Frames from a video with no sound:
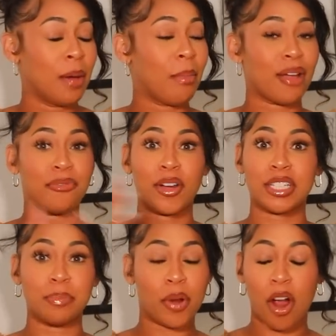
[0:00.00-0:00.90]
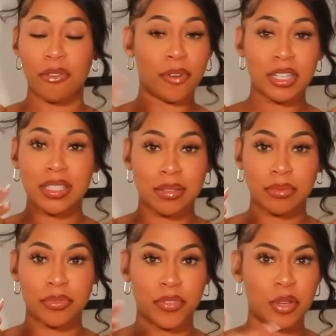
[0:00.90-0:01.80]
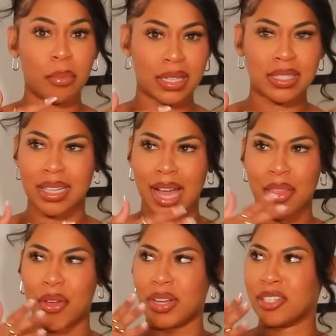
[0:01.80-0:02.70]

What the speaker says: Our first few months together,